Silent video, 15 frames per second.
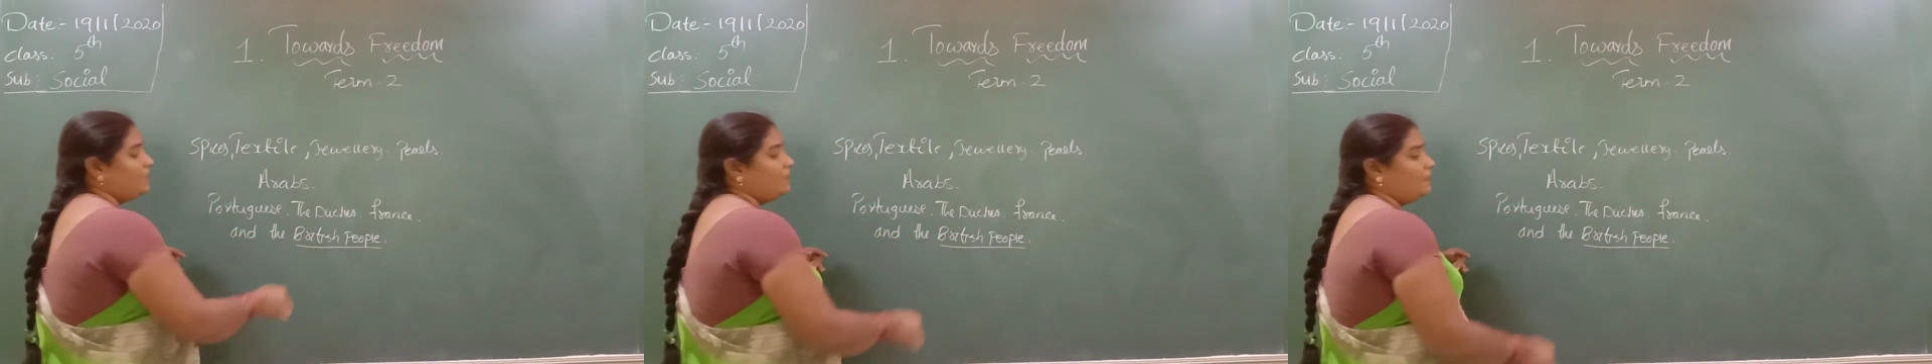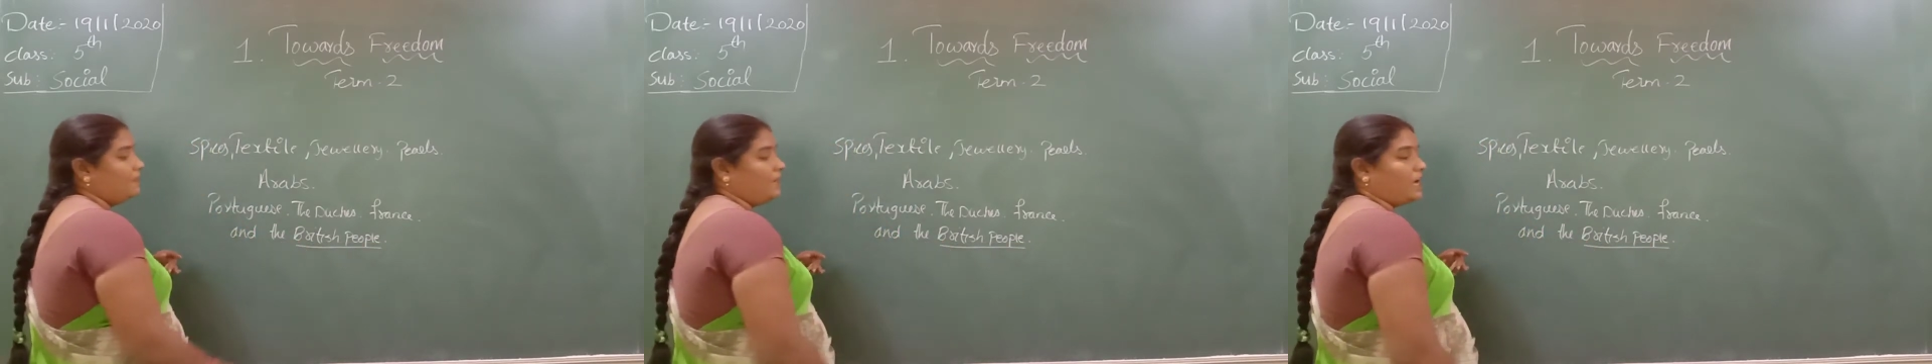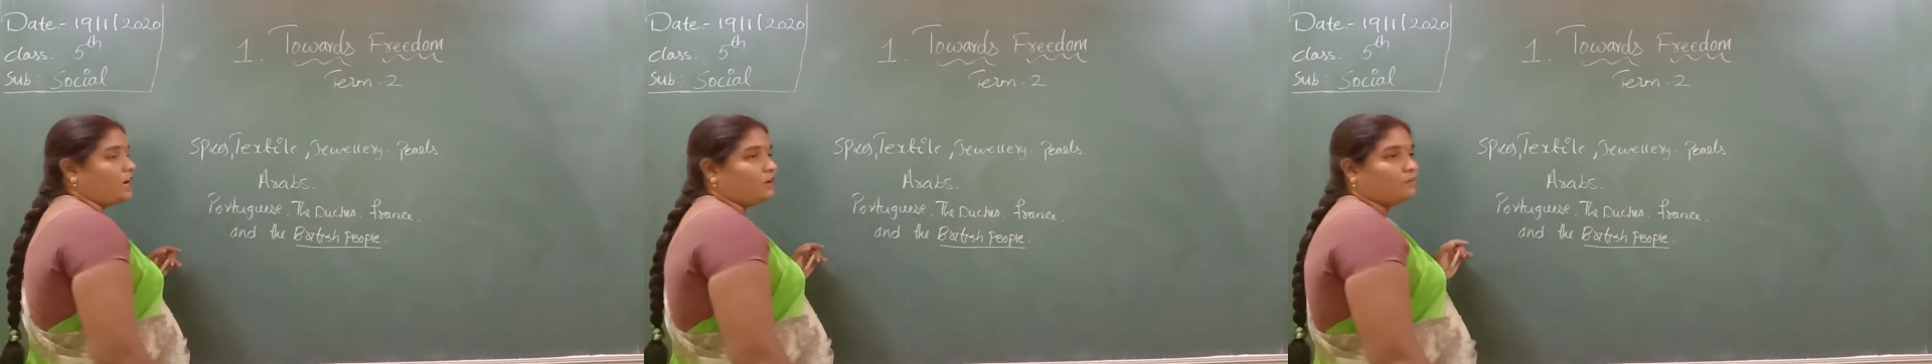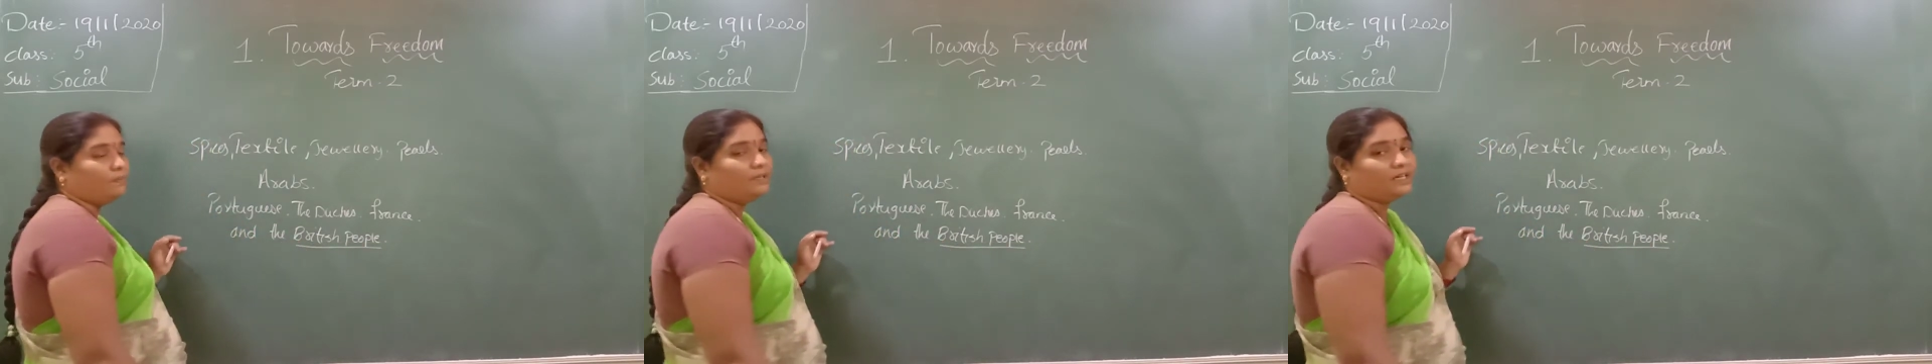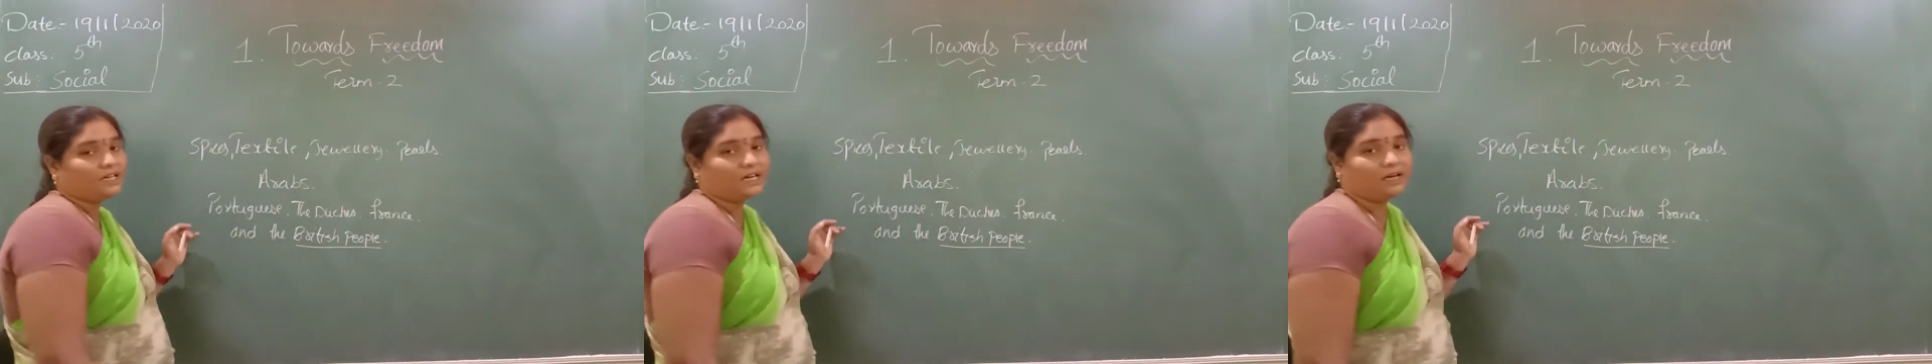they have
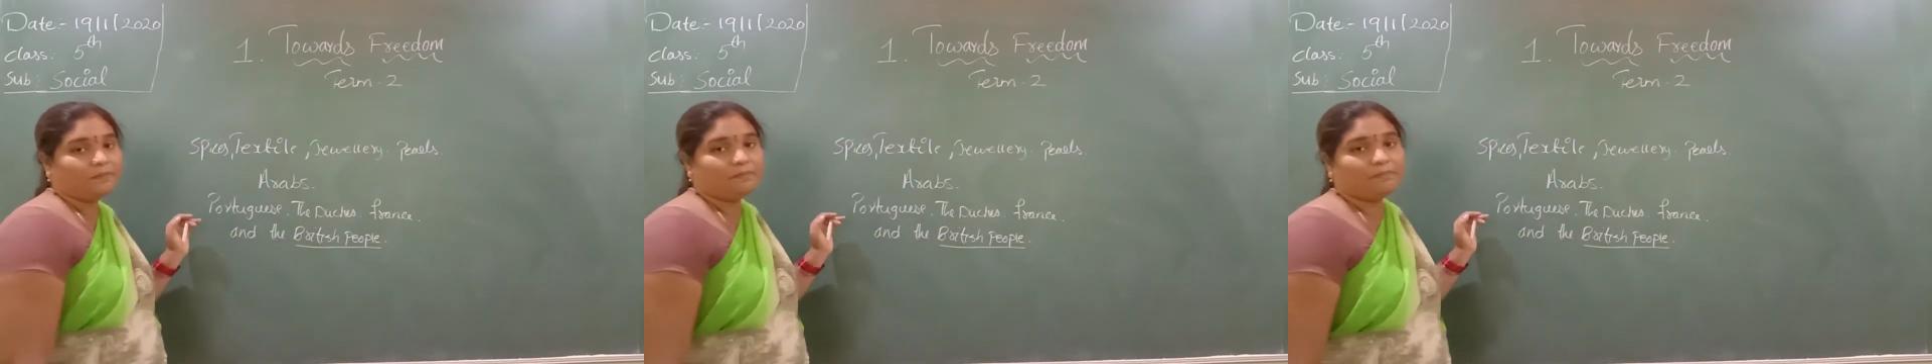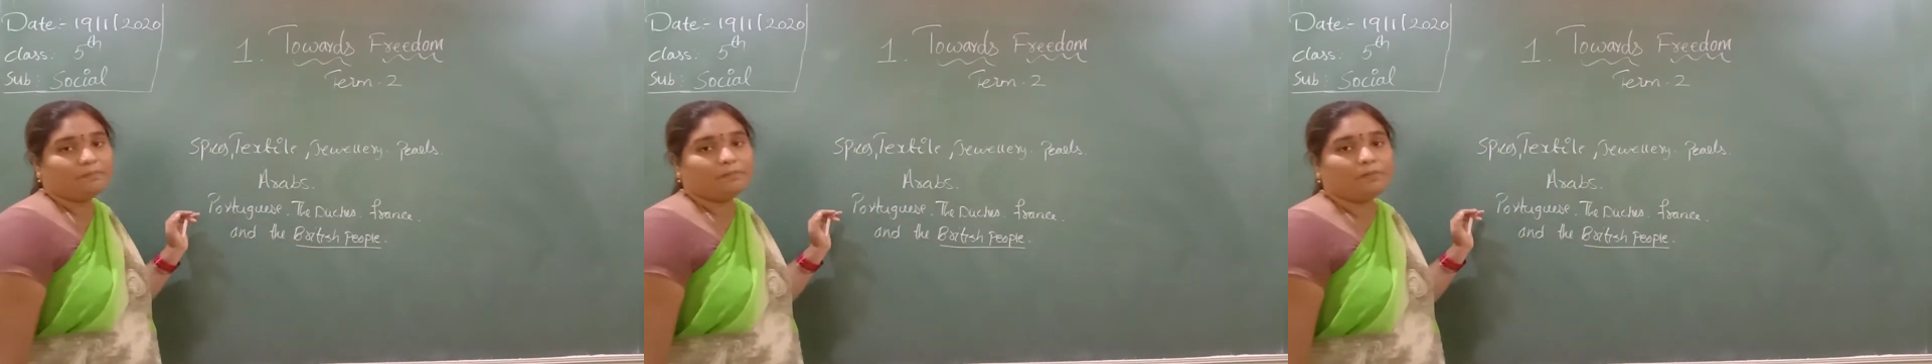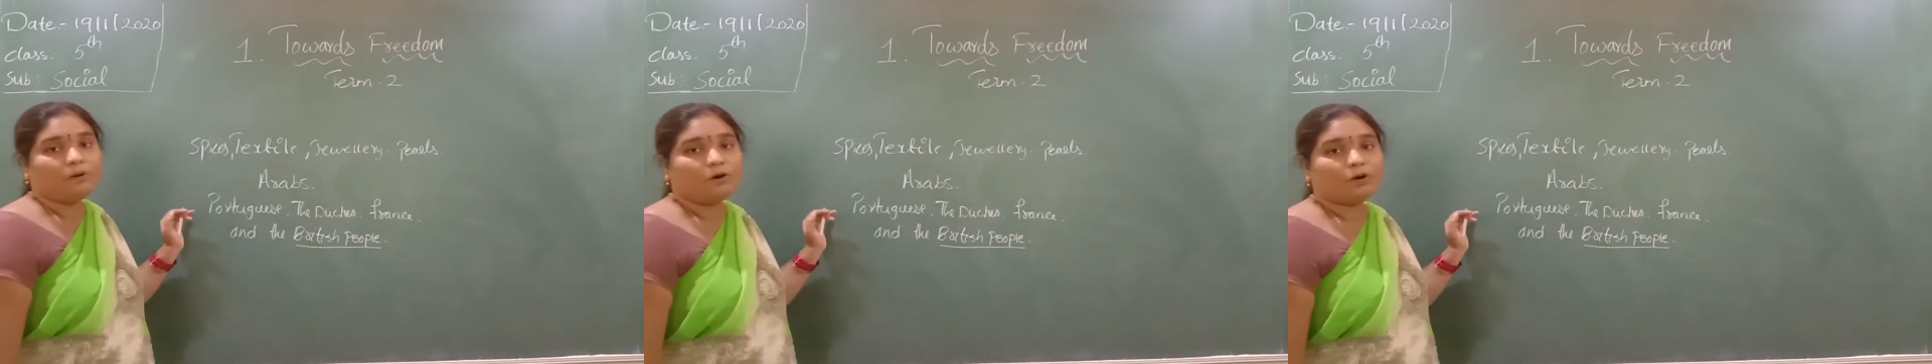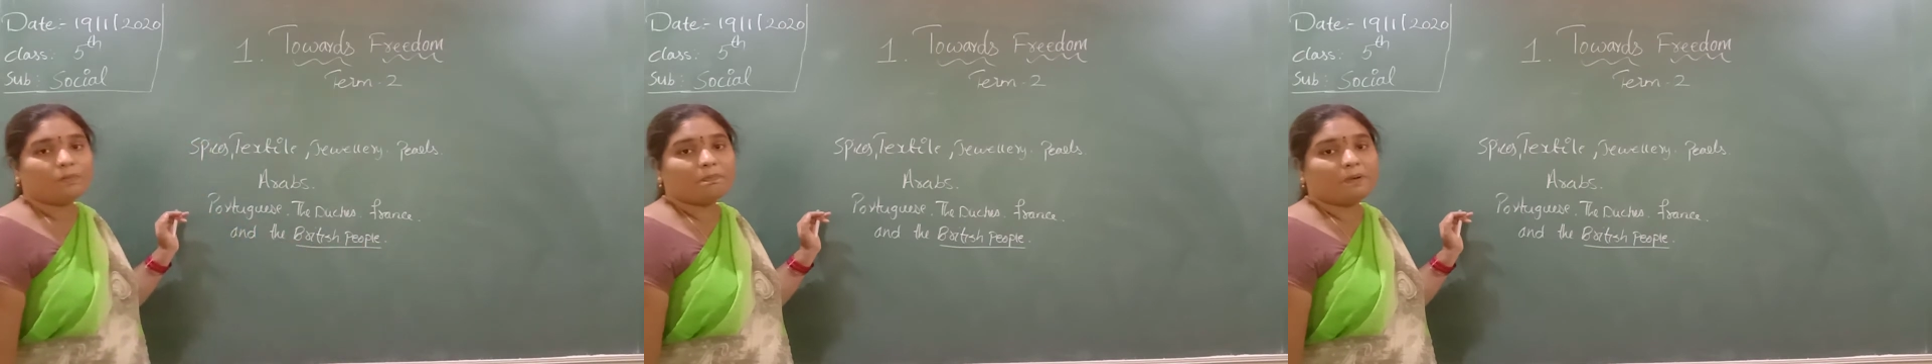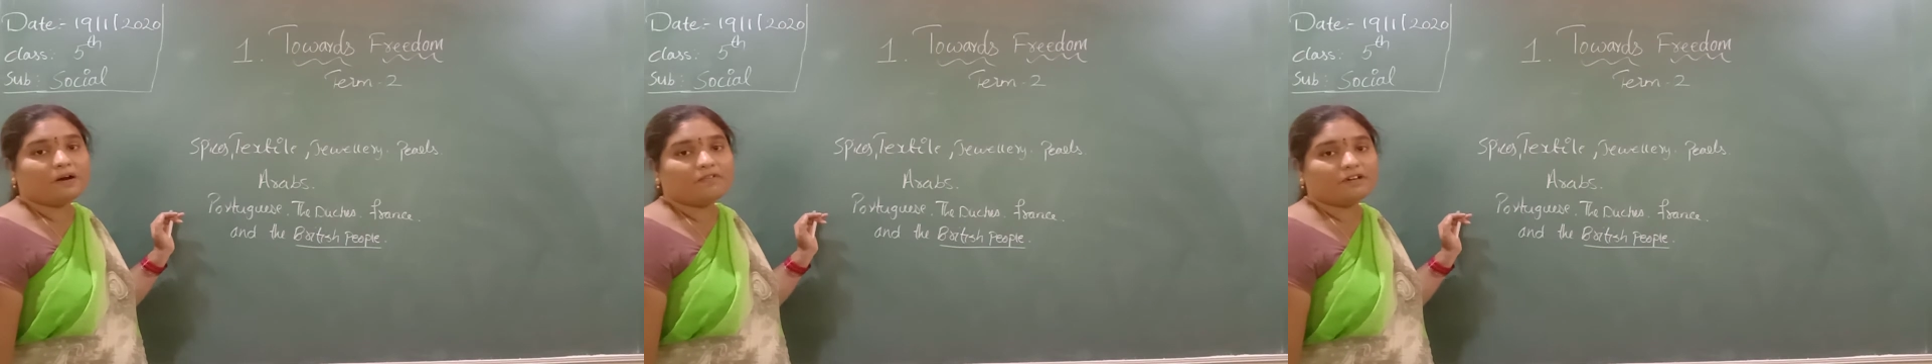become
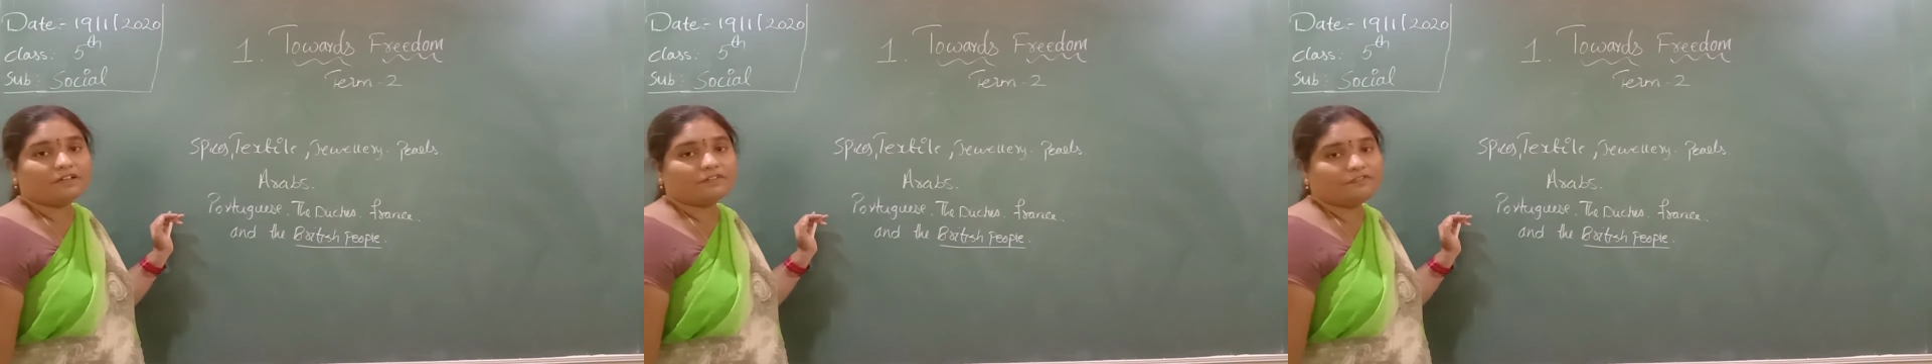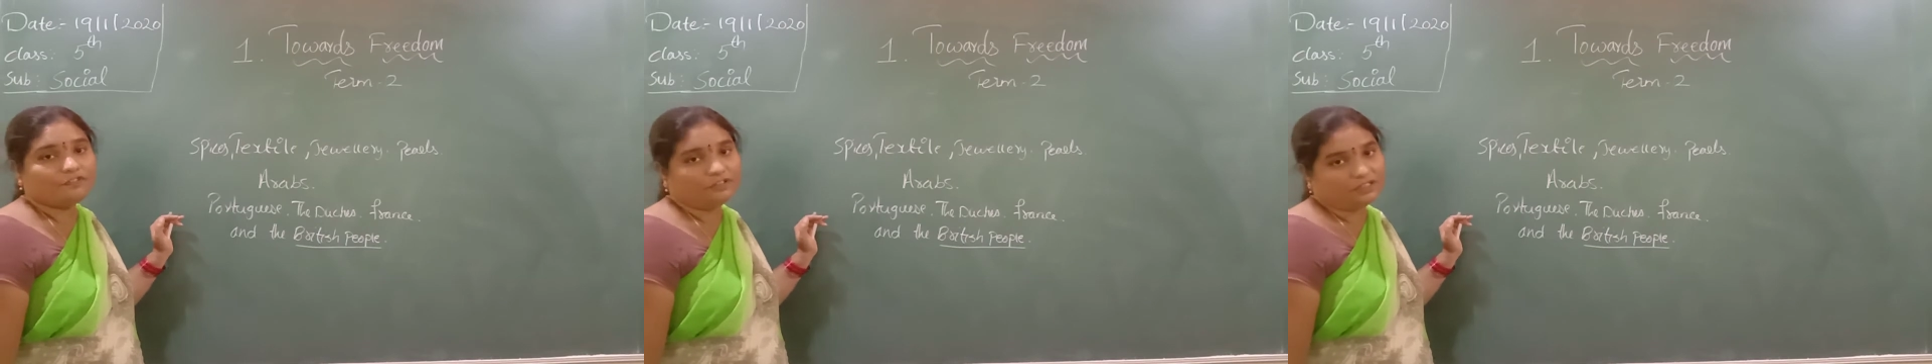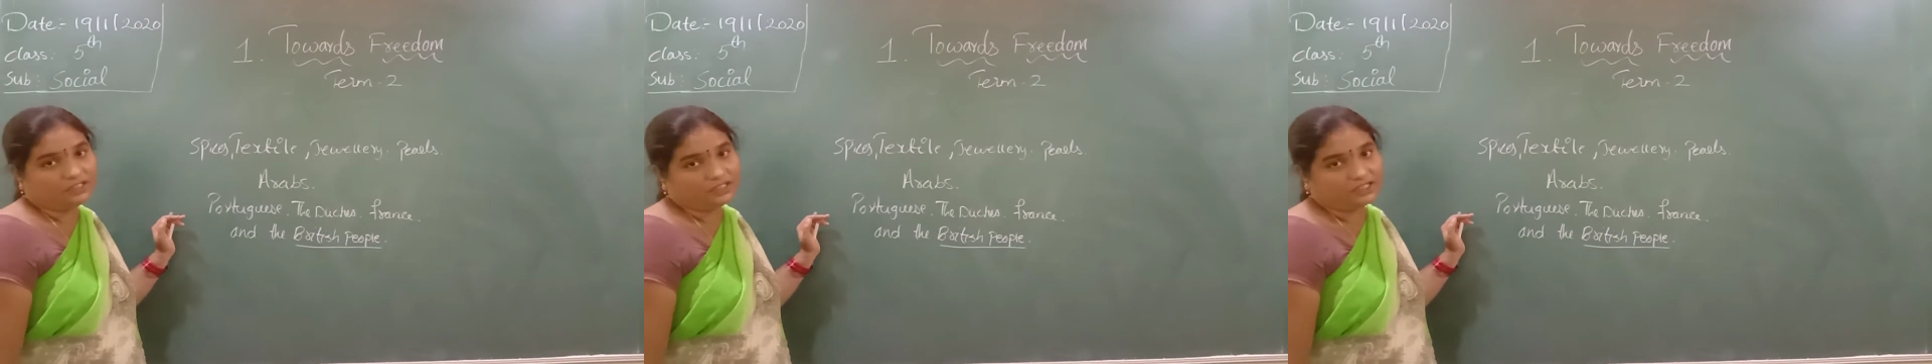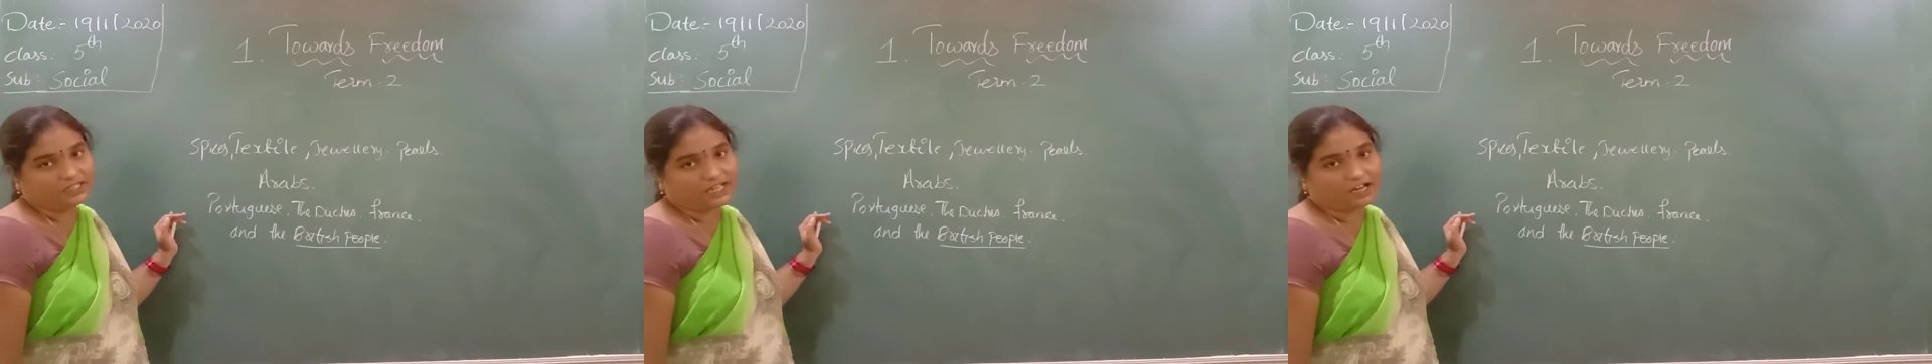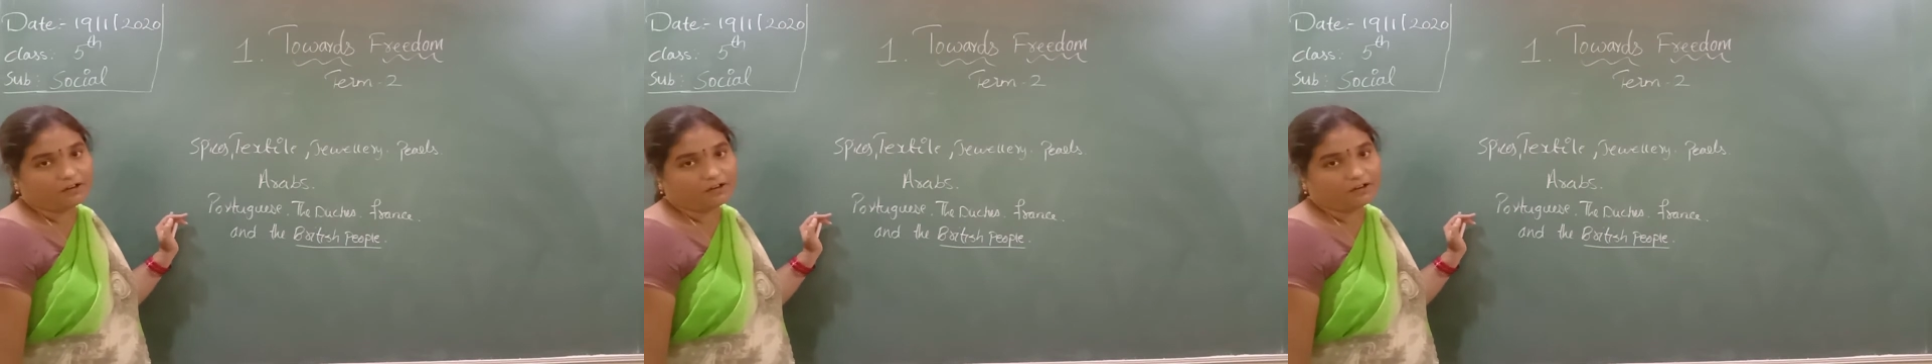more powerful.